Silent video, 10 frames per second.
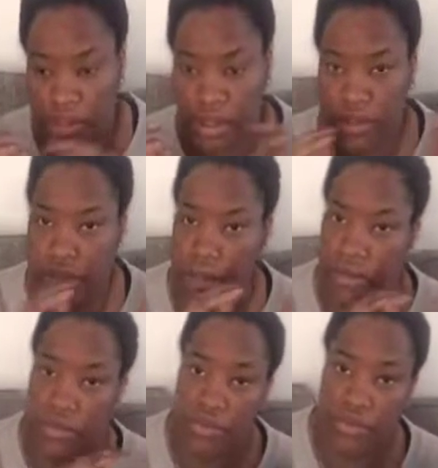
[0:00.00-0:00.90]
checked
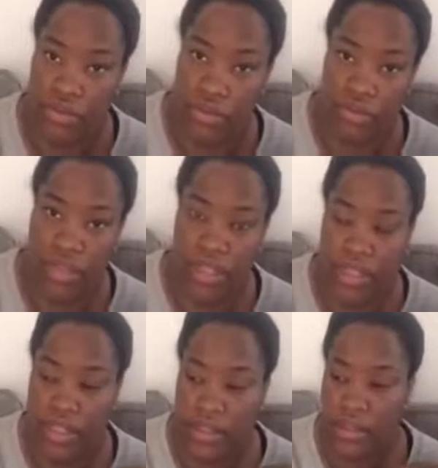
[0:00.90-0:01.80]
out her social
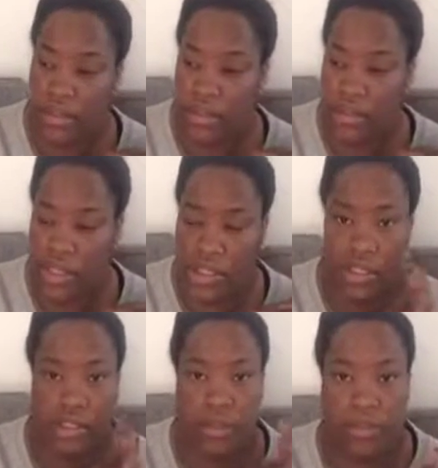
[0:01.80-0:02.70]
medias
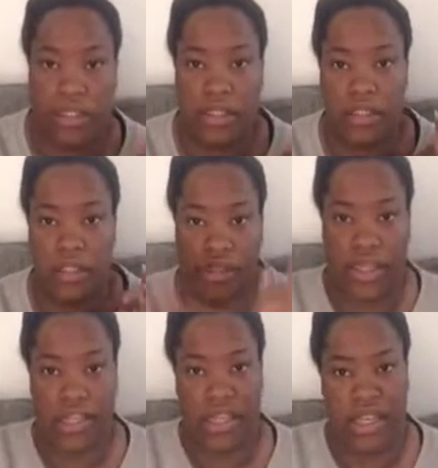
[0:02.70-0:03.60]
just a little bit, just
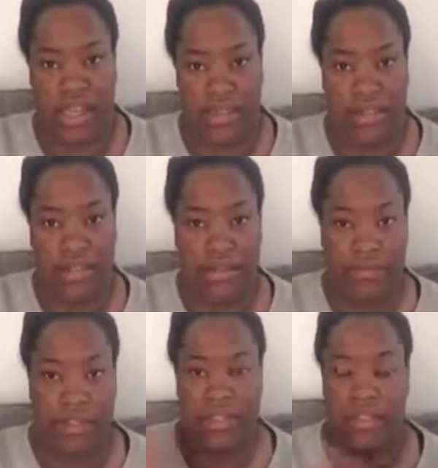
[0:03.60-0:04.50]
so I could get an idea,